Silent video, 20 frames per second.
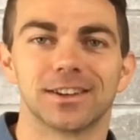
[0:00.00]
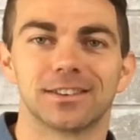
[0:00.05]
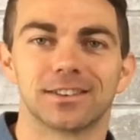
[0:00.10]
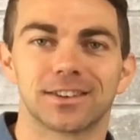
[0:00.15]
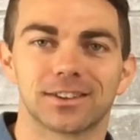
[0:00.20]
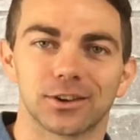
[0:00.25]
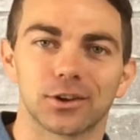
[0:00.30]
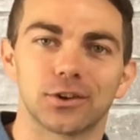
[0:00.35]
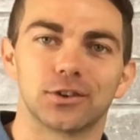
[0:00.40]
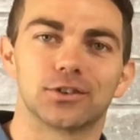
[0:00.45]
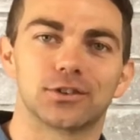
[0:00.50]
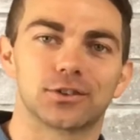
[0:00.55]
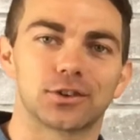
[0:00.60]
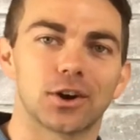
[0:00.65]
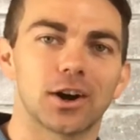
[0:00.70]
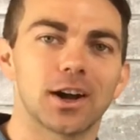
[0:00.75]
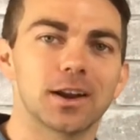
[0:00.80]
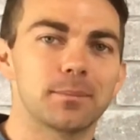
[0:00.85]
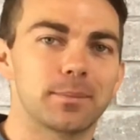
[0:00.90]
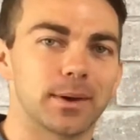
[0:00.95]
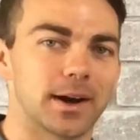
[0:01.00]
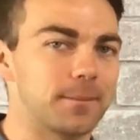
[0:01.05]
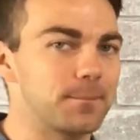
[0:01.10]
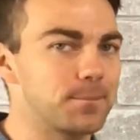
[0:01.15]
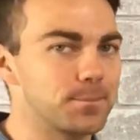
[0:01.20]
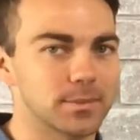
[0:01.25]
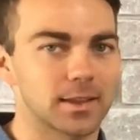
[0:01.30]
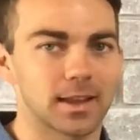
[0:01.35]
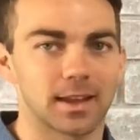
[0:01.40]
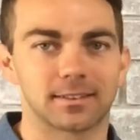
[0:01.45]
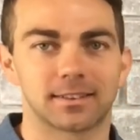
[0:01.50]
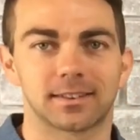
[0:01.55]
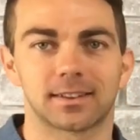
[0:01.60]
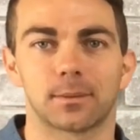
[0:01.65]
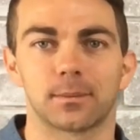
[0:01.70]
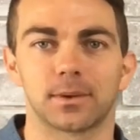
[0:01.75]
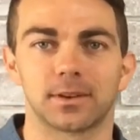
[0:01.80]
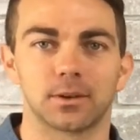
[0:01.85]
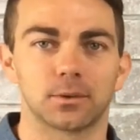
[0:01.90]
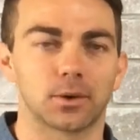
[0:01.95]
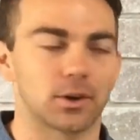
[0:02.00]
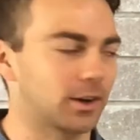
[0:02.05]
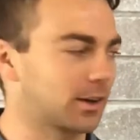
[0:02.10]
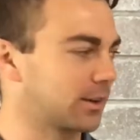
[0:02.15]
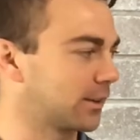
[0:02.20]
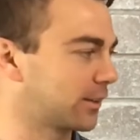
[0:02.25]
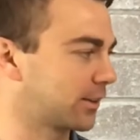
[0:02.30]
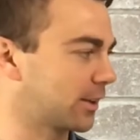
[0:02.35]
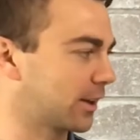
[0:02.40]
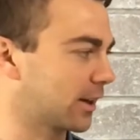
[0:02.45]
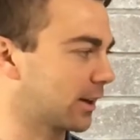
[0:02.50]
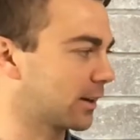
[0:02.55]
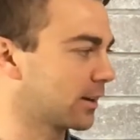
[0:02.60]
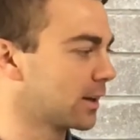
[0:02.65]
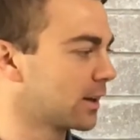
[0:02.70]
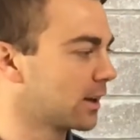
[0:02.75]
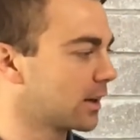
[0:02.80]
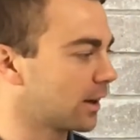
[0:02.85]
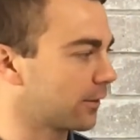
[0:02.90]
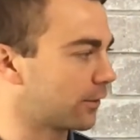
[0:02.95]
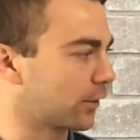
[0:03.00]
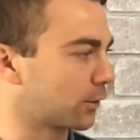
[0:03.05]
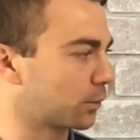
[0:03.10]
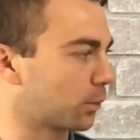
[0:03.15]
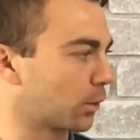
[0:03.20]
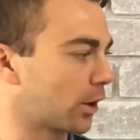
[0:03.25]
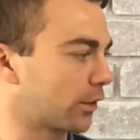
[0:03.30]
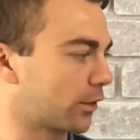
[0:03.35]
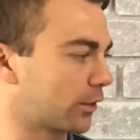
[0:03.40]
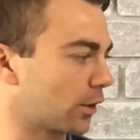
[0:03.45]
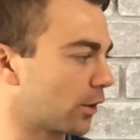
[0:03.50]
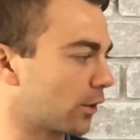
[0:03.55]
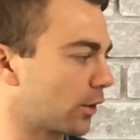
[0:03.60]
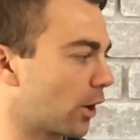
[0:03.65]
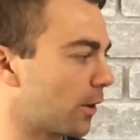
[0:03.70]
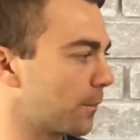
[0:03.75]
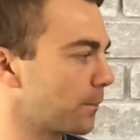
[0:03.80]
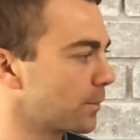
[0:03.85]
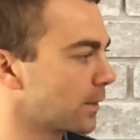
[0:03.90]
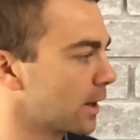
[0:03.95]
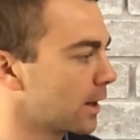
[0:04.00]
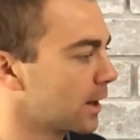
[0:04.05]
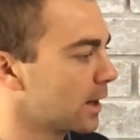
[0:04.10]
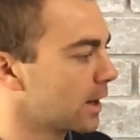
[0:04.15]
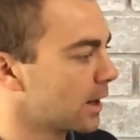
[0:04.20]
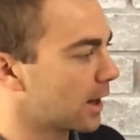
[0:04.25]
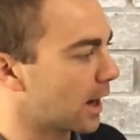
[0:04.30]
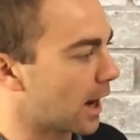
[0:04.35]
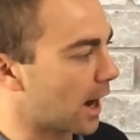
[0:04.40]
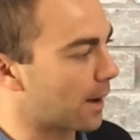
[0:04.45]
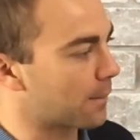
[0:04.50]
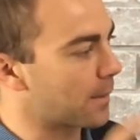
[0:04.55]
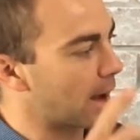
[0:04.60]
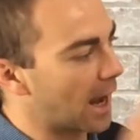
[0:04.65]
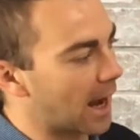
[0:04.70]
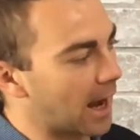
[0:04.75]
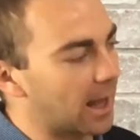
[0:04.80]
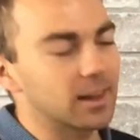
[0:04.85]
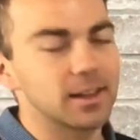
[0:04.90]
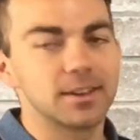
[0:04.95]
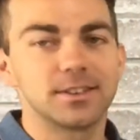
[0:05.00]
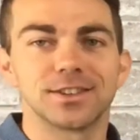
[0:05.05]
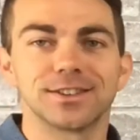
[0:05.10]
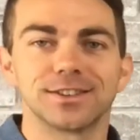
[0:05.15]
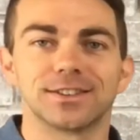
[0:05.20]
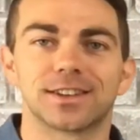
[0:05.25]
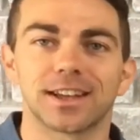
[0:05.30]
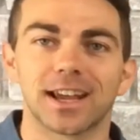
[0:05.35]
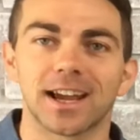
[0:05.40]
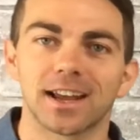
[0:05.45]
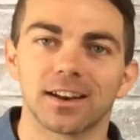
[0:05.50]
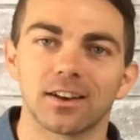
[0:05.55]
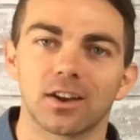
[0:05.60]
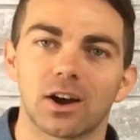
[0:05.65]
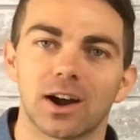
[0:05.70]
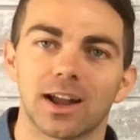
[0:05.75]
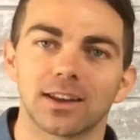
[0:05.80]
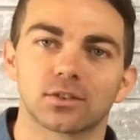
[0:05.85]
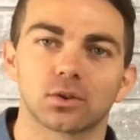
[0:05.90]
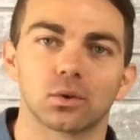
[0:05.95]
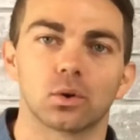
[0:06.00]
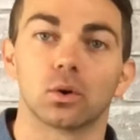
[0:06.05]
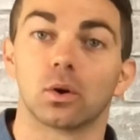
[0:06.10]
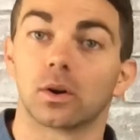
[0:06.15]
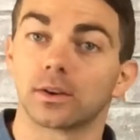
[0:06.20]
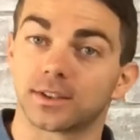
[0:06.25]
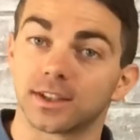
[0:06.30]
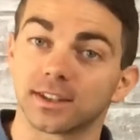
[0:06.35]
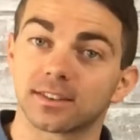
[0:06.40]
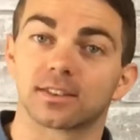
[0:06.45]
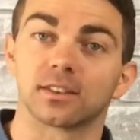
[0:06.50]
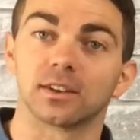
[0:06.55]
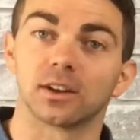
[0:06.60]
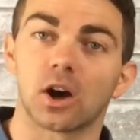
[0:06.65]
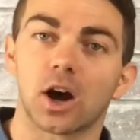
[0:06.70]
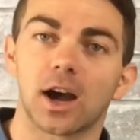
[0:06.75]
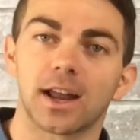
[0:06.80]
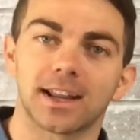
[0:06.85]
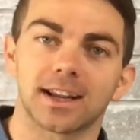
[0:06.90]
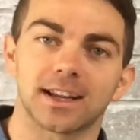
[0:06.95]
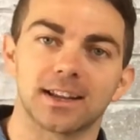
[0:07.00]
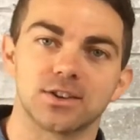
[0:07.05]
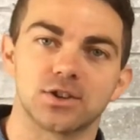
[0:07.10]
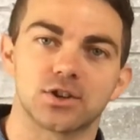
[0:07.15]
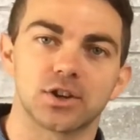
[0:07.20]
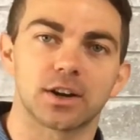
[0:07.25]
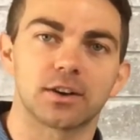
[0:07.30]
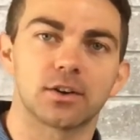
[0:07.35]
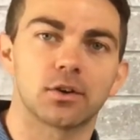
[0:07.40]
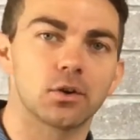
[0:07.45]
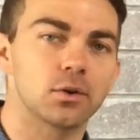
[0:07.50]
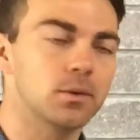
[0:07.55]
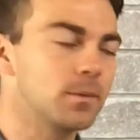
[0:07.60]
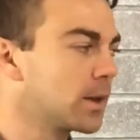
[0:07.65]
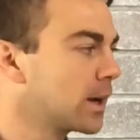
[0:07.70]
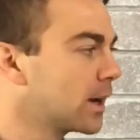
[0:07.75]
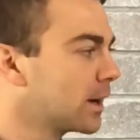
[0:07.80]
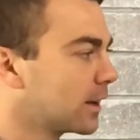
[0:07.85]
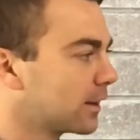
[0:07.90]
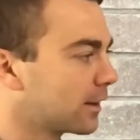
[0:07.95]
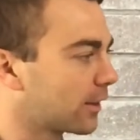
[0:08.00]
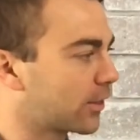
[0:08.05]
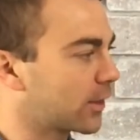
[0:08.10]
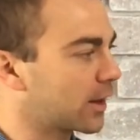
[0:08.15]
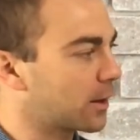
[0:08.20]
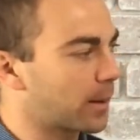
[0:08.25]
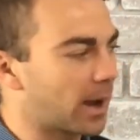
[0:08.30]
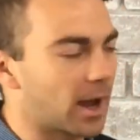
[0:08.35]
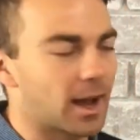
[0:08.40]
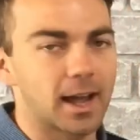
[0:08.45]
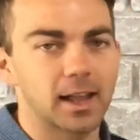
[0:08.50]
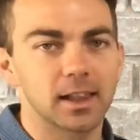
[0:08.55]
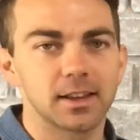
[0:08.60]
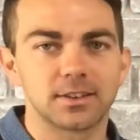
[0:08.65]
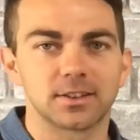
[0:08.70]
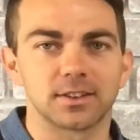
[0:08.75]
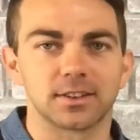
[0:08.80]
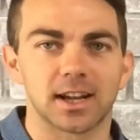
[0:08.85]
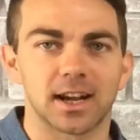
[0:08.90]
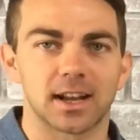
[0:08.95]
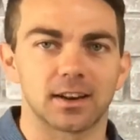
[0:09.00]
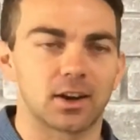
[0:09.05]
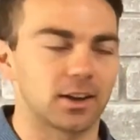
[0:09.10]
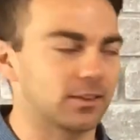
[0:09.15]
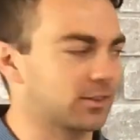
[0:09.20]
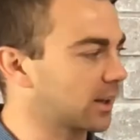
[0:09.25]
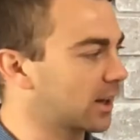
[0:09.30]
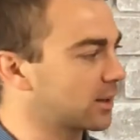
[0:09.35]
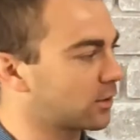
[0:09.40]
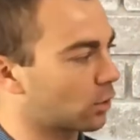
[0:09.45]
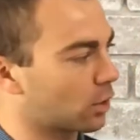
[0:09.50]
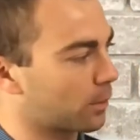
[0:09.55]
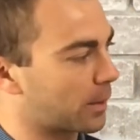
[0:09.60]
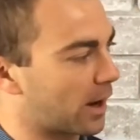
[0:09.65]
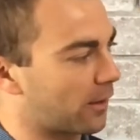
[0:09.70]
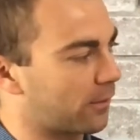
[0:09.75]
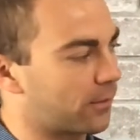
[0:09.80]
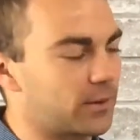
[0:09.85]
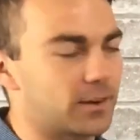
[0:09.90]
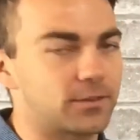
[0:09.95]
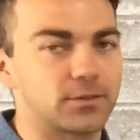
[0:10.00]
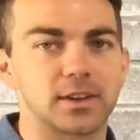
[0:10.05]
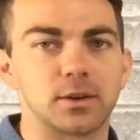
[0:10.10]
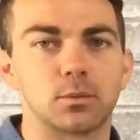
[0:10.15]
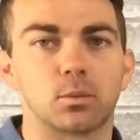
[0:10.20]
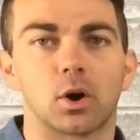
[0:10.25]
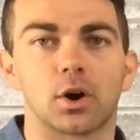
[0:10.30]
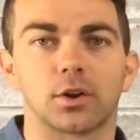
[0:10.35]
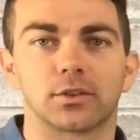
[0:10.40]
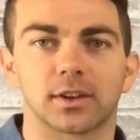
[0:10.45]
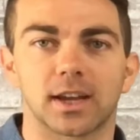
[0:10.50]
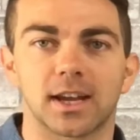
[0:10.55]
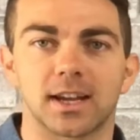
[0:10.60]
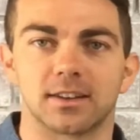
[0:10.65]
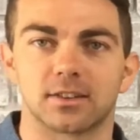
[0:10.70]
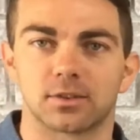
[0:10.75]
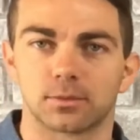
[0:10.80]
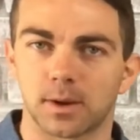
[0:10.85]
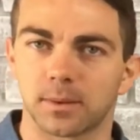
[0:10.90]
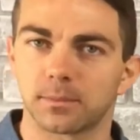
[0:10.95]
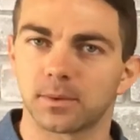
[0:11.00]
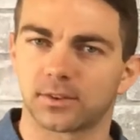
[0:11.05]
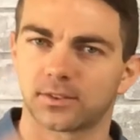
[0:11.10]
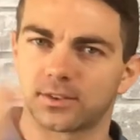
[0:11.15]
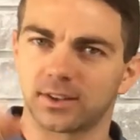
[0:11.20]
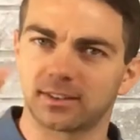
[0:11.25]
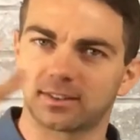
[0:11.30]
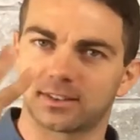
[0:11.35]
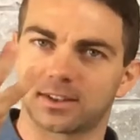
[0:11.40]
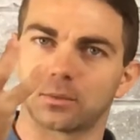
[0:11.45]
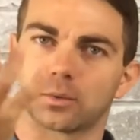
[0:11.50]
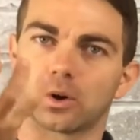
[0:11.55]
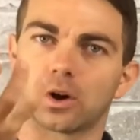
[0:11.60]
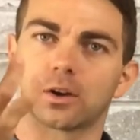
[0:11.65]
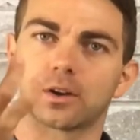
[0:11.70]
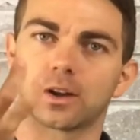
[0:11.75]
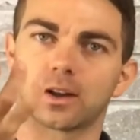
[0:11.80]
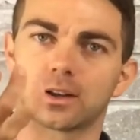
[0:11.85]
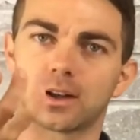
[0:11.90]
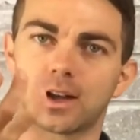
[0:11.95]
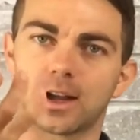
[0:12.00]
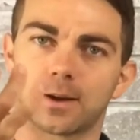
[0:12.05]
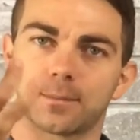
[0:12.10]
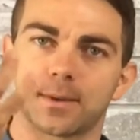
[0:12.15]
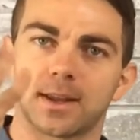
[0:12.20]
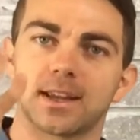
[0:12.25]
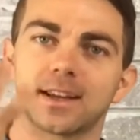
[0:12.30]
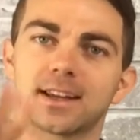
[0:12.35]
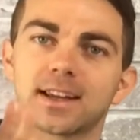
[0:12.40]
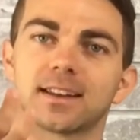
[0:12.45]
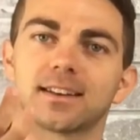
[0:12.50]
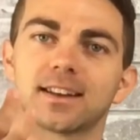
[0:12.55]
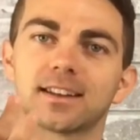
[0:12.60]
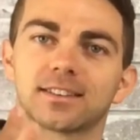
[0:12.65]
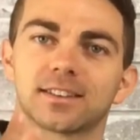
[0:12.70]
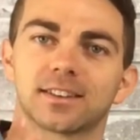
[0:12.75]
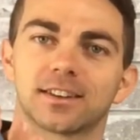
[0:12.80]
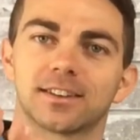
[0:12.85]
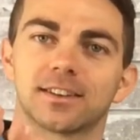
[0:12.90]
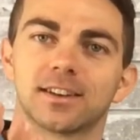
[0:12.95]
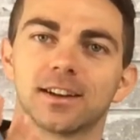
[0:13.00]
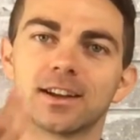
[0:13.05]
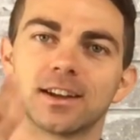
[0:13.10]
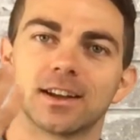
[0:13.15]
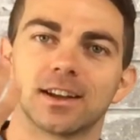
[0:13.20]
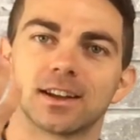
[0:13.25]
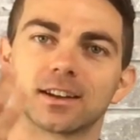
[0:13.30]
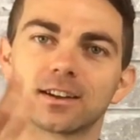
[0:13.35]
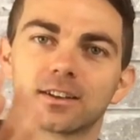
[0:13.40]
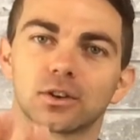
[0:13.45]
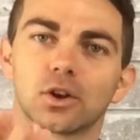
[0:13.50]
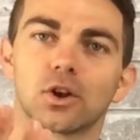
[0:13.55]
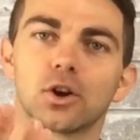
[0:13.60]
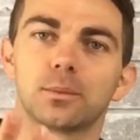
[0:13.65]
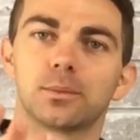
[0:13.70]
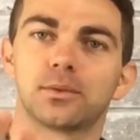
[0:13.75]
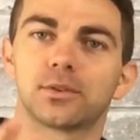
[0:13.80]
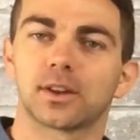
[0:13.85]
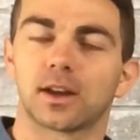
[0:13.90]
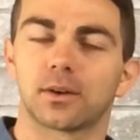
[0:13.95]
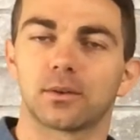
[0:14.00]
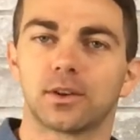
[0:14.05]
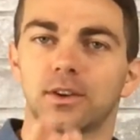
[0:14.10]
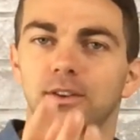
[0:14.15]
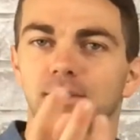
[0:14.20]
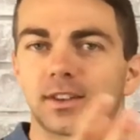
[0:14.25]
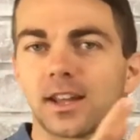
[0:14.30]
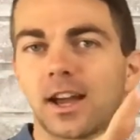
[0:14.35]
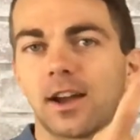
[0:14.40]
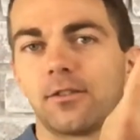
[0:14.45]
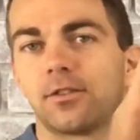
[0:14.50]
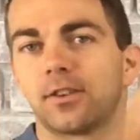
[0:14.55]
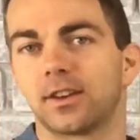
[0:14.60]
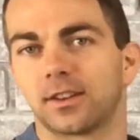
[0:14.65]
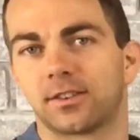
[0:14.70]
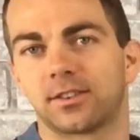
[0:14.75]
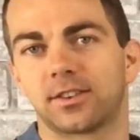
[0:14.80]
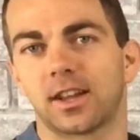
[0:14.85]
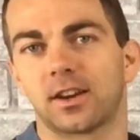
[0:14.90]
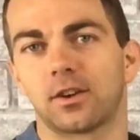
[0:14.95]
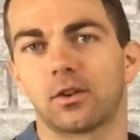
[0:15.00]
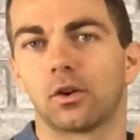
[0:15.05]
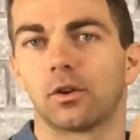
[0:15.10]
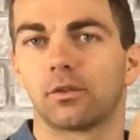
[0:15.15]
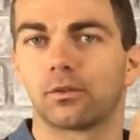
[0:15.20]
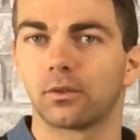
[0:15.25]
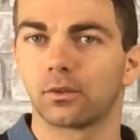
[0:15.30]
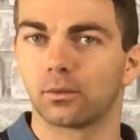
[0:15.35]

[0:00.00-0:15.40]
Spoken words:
clothes dried, but that's something you want to consider if it's worth it or not. Halogen downlights, or just lighting in general. The thing about halogen downlights, they draw about 50 watts each. Remember, 60 watt incandescent globes that we used to have in the center of